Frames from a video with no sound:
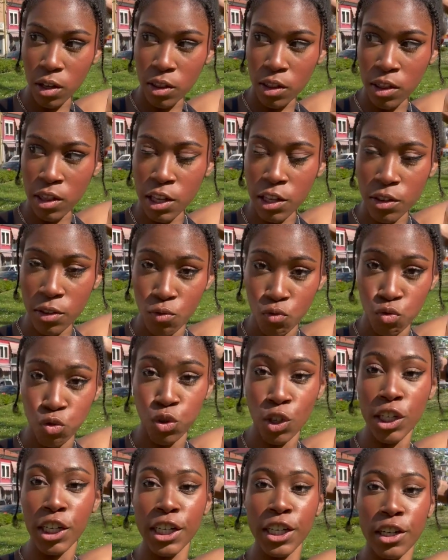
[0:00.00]
this
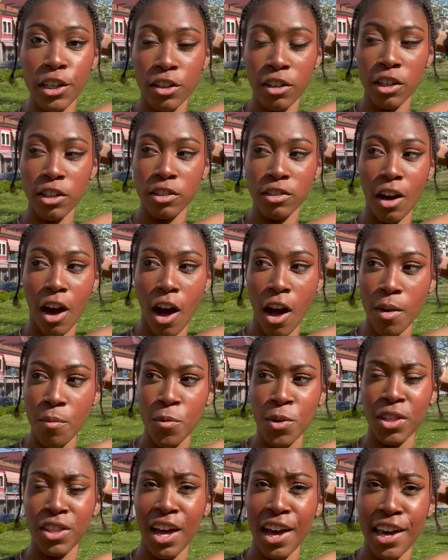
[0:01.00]
really good croissant
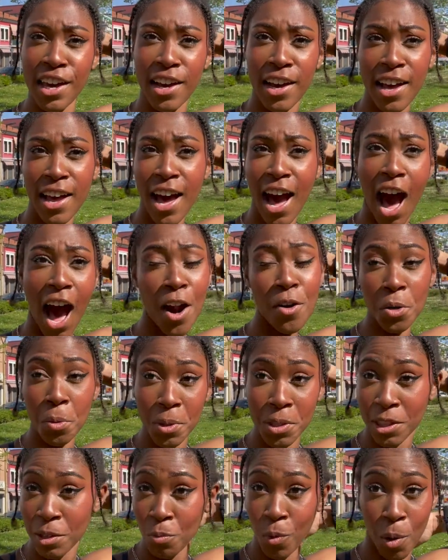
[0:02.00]
with like, I don't know
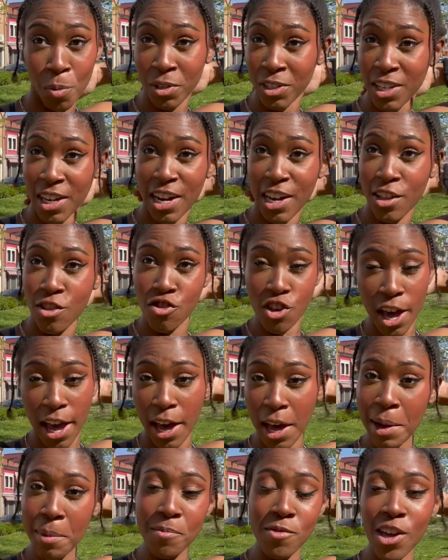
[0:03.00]
what was in it,
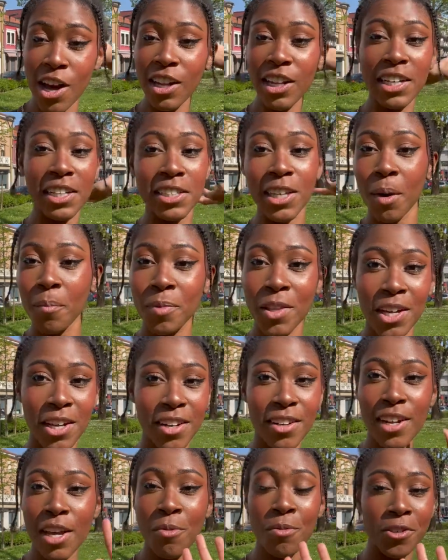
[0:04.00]
jam, jelly,
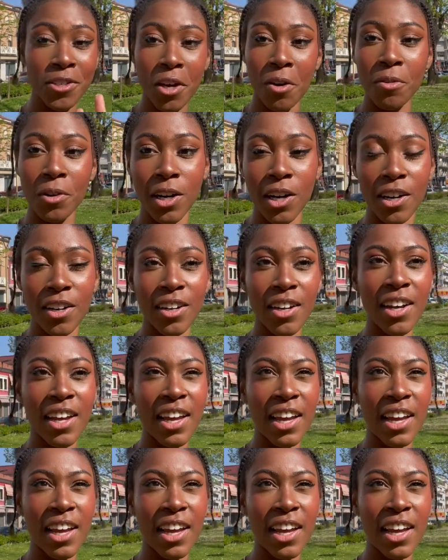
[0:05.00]
something. It was so good.